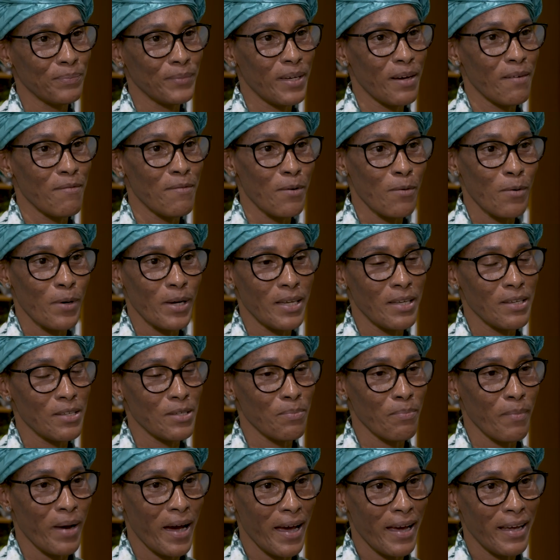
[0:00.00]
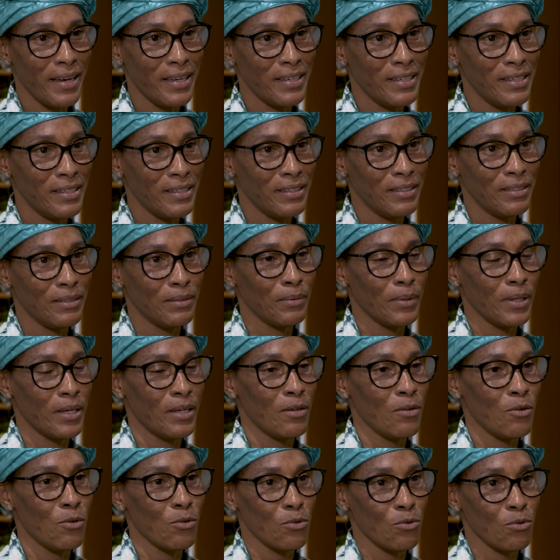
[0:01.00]
Everyone is smiling
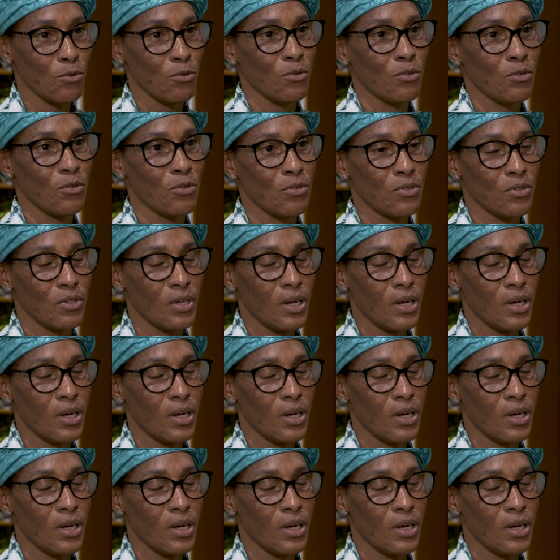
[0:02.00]
and you show